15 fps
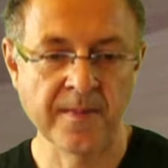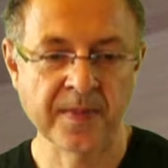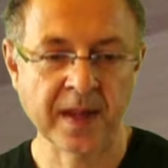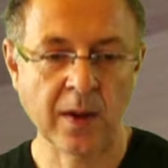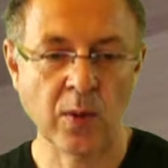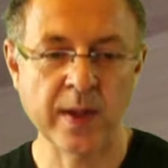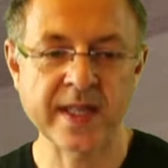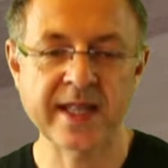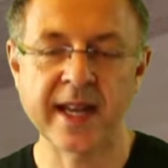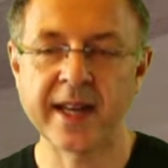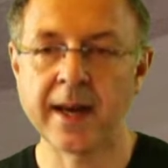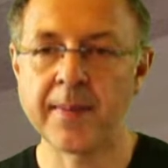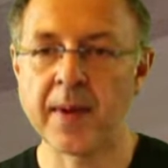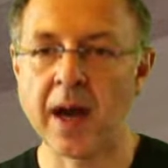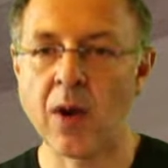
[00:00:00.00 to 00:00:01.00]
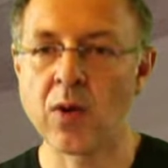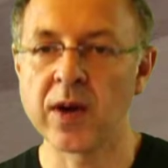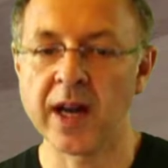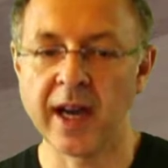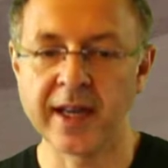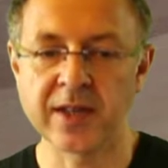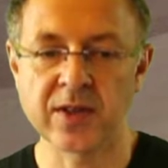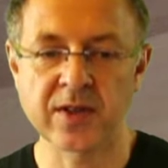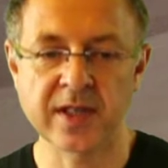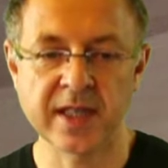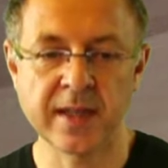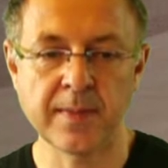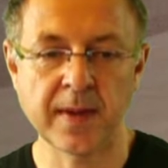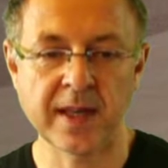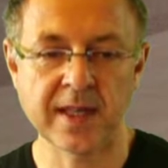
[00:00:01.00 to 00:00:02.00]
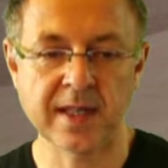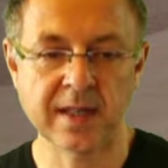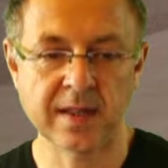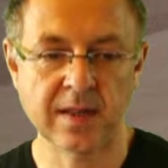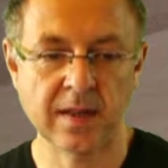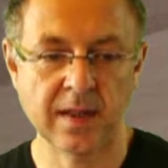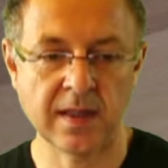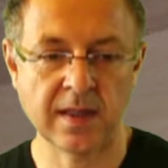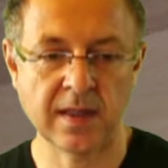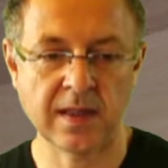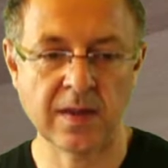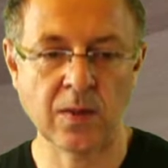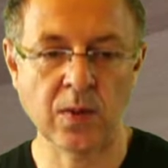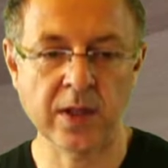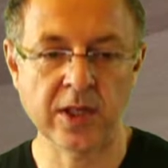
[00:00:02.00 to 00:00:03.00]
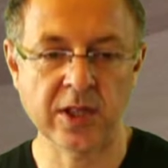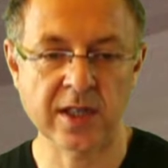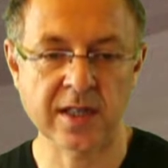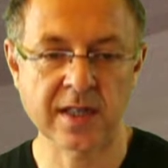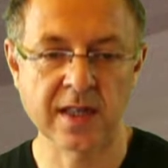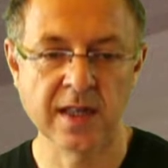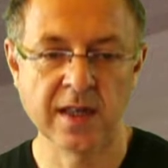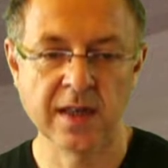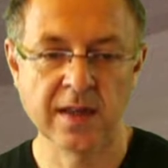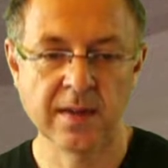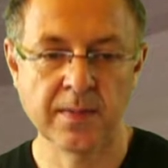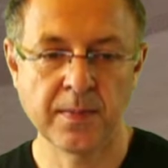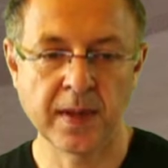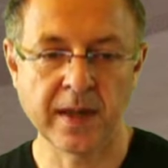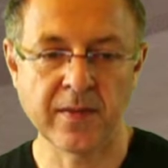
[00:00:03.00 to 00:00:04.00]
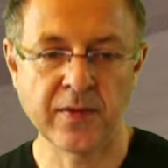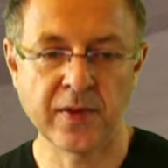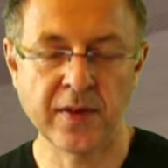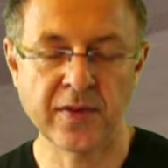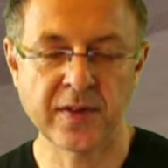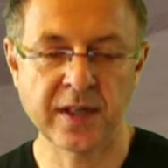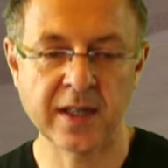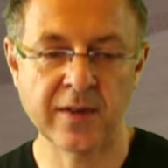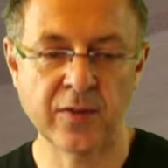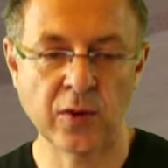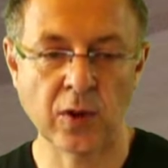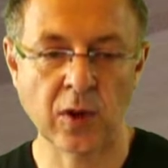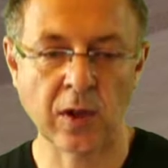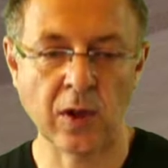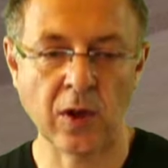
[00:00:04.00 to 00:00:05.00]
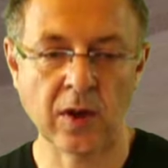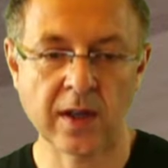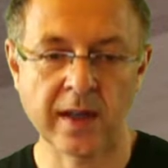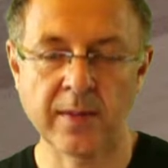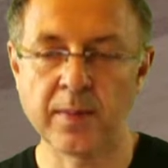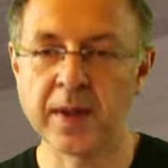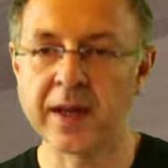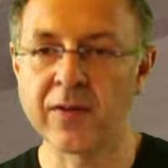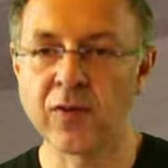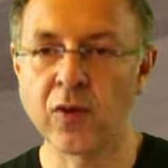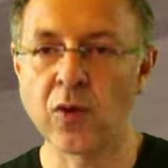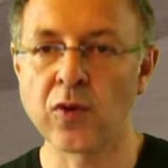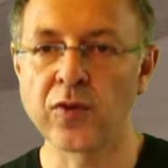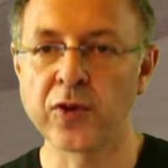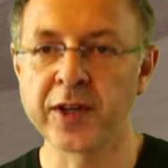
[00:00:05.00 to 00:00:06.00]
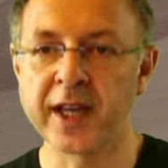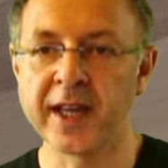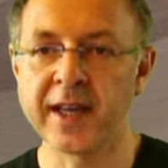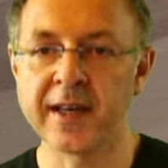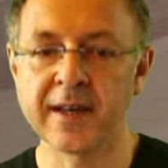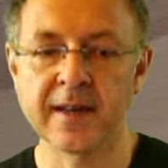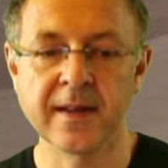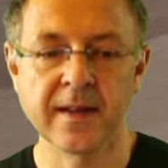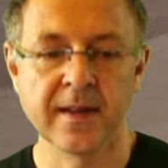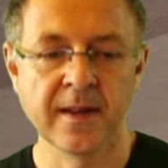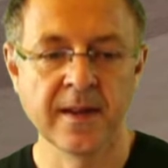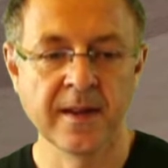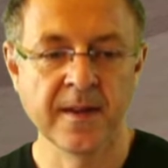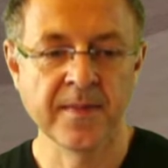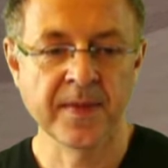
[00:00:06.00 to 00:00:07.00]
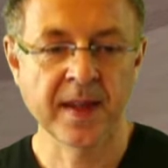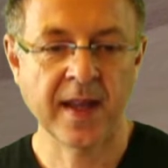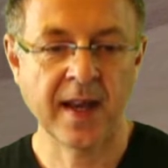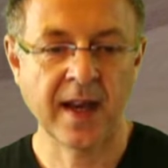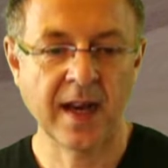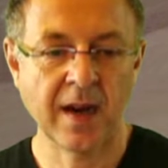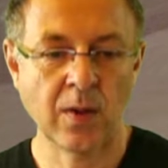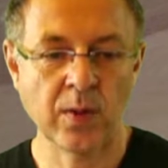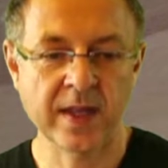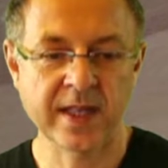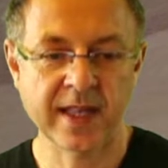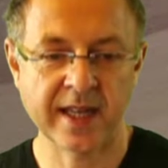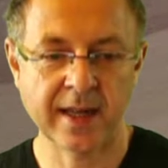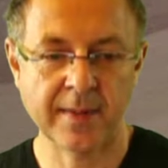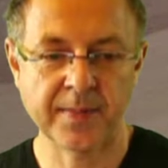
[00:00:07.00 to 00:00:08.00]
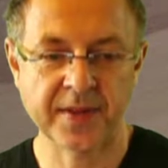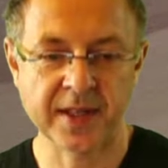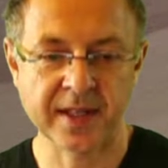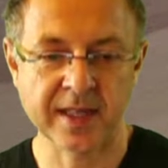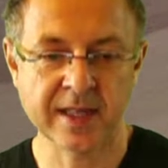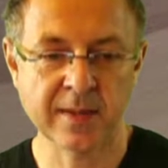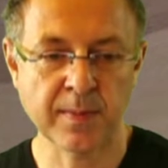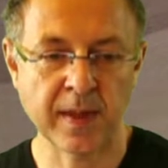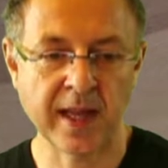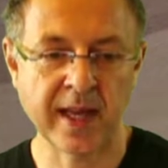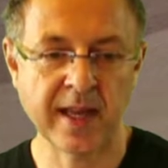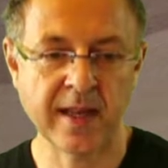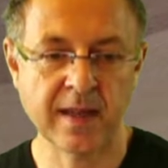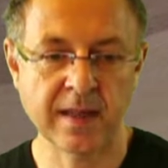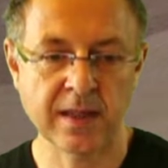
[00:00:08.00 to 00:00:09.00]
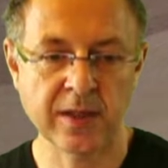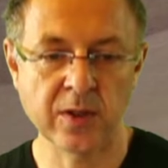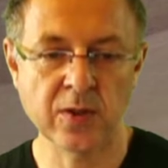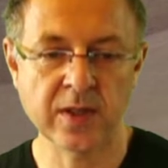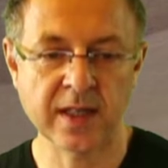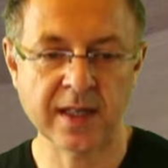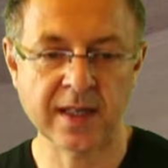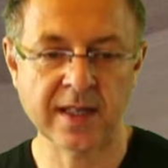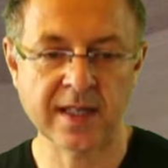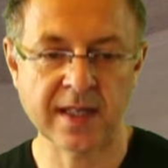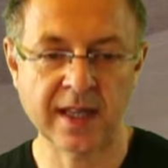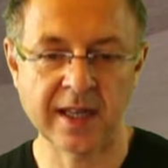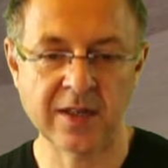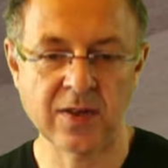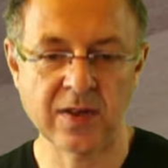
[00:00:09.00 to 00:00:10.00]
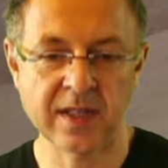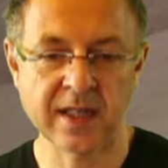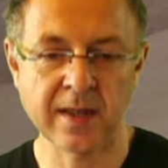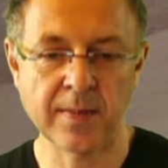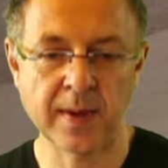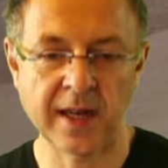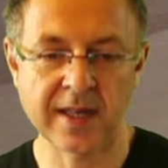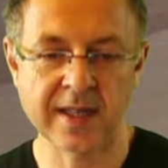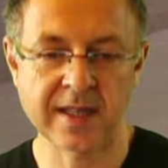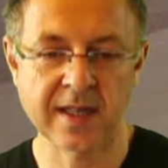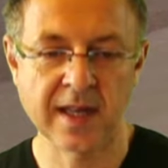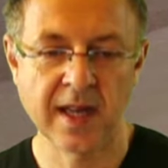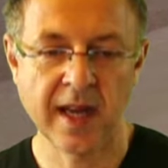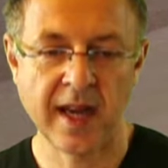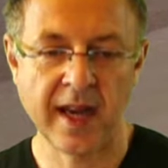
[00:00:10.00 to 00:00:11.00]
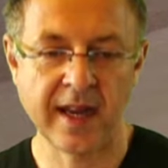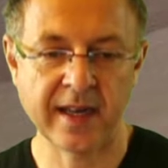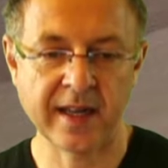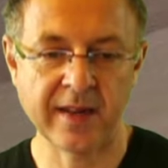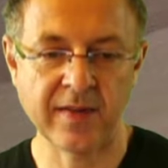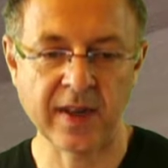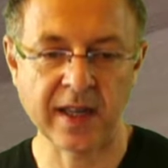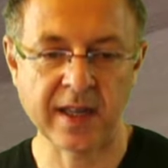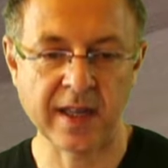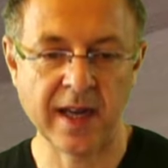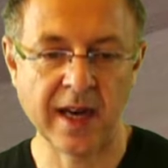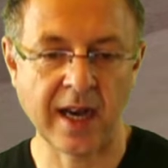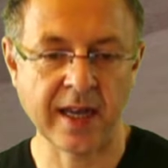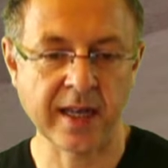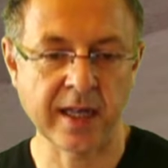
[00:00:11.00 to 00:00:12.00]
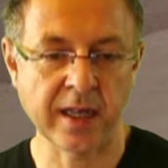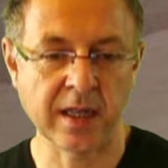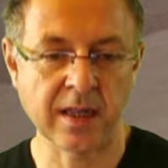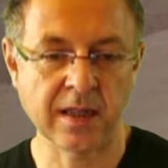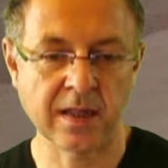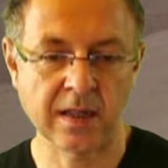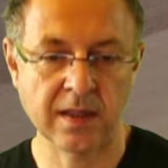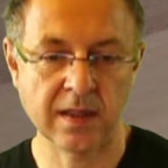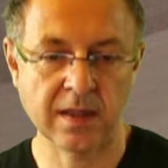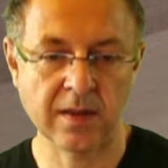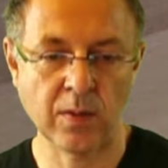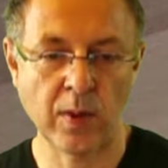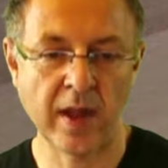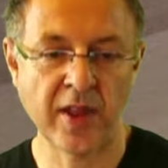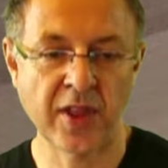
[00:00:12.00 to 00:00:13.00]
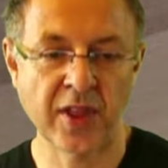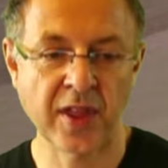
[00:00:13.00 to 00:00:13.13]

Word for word: We set up our I2C bus, uh, which is pin 15 for clock and pin 4 for data. Uh, we set up the display using this I2C bus and giving it a height and a uh, width.